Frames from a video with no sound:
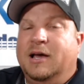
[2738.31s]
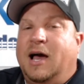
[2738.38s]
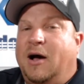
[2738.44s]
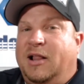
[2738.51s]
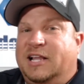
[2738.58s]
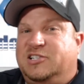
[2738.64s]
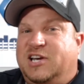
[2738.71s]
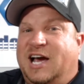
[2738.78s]

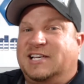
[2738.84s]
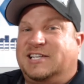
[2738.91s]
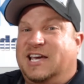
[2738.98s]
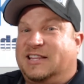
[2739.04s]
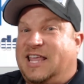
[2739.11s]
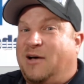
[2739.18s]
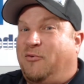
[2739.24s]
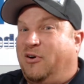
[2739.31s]
I'll let you guys
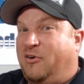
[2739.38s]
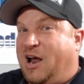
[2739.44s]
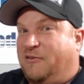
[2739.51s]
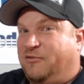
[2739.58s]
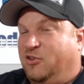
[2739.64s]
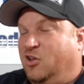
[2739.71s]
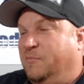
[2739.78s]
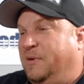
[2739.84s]
kick that one around
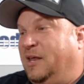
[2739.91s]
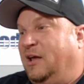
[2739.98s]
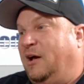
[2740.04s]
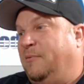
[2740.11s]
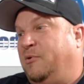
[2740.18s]
for a little bit.